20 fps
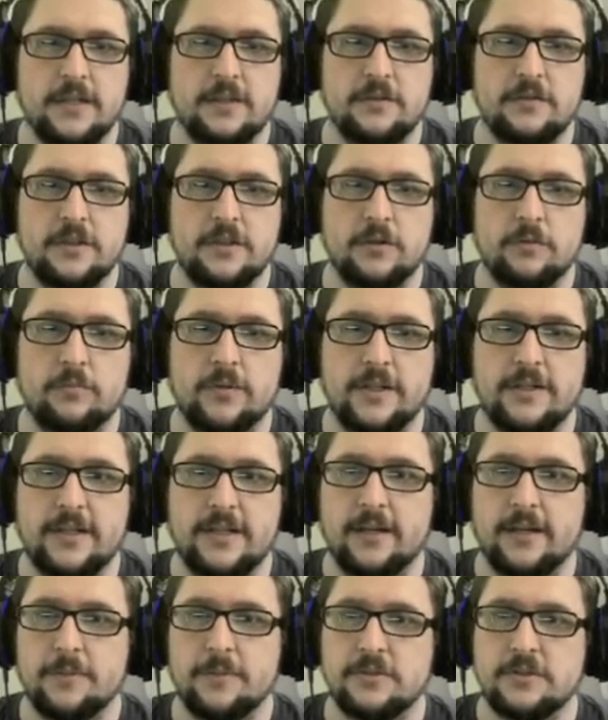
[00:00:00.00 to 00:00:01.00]
and deal 1
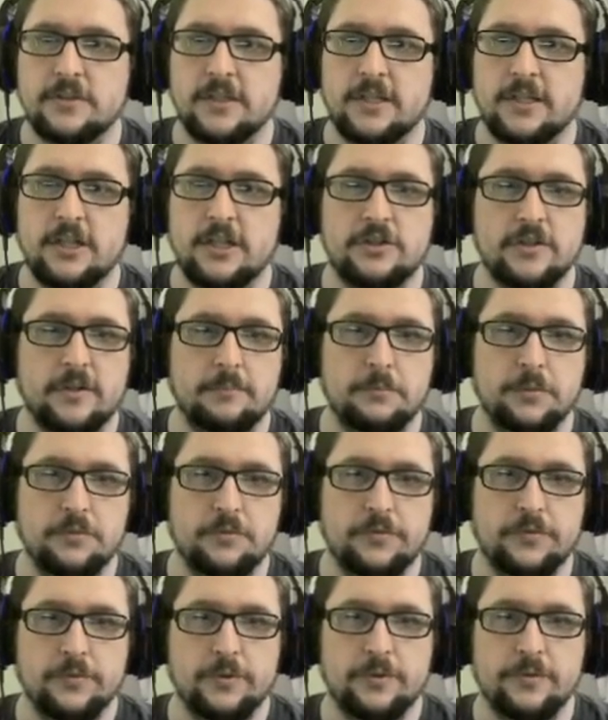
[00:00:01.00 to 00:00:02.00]
damage to each I
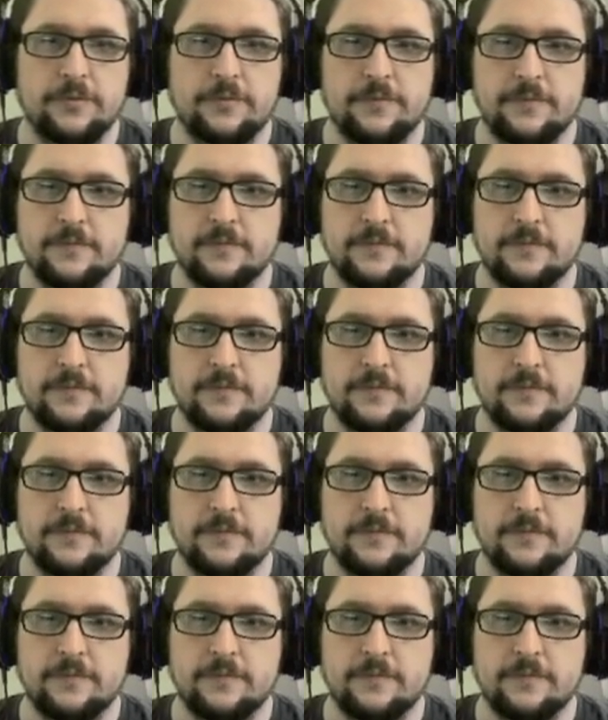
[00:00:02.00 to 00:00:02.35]
move through.